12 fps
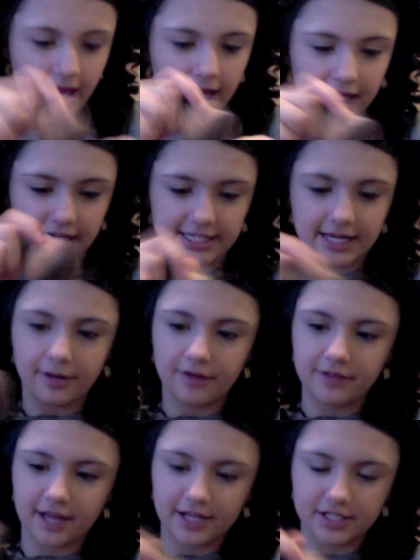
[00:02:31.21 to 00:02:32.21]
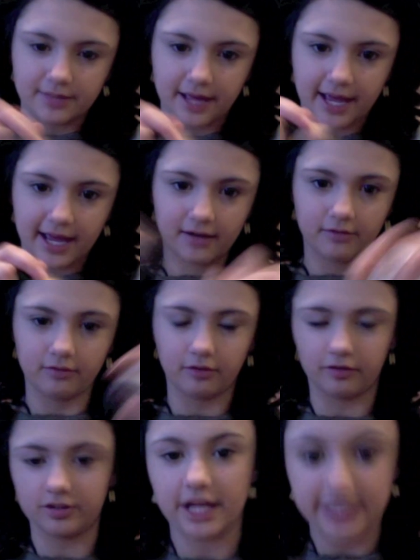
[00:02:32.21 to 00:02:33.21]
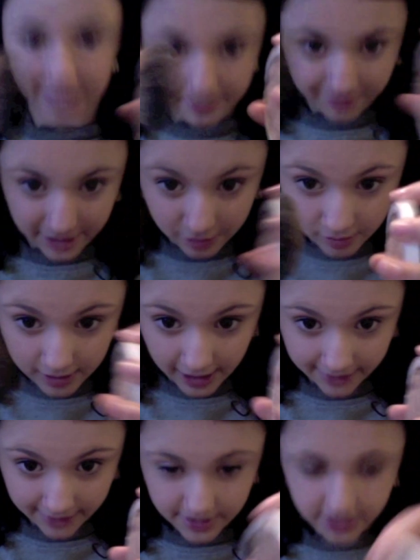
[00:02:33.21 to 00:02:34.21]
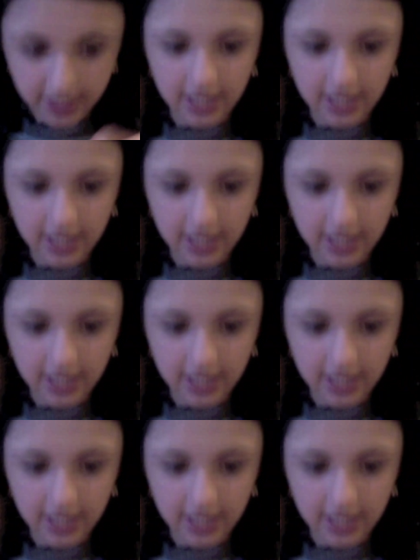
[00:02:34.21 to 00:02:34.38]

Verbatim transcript: And I tap off the excess of my hand. Well, first I tap it in two times.